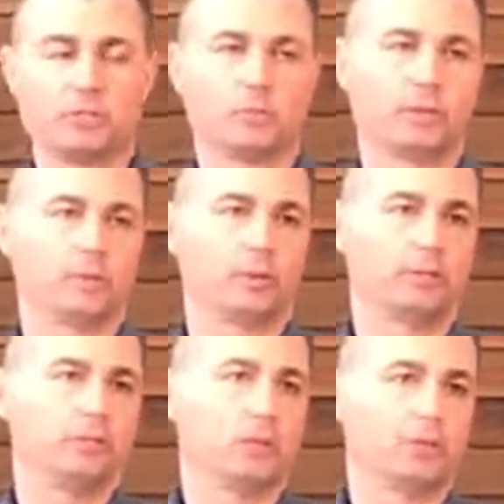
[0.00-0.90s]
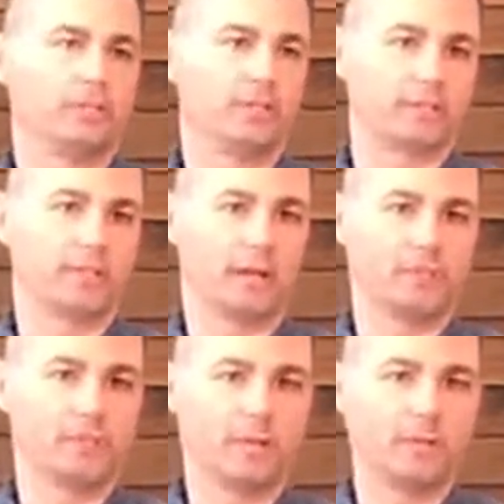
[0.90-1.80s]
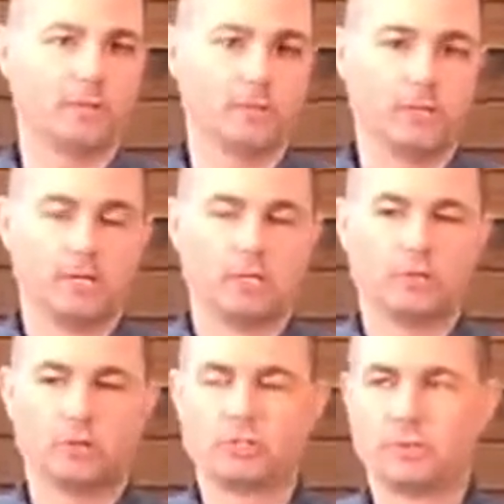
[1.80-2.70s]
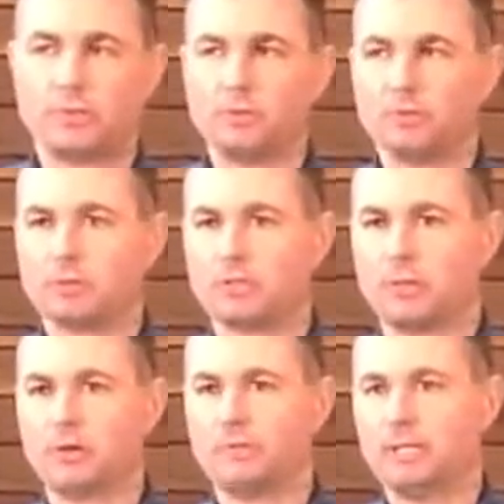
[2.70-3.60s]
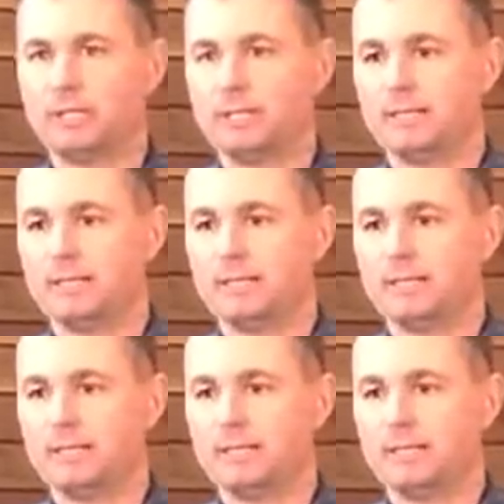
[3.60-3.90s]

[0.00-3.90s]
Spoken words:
at 26 homicides. So those are some of the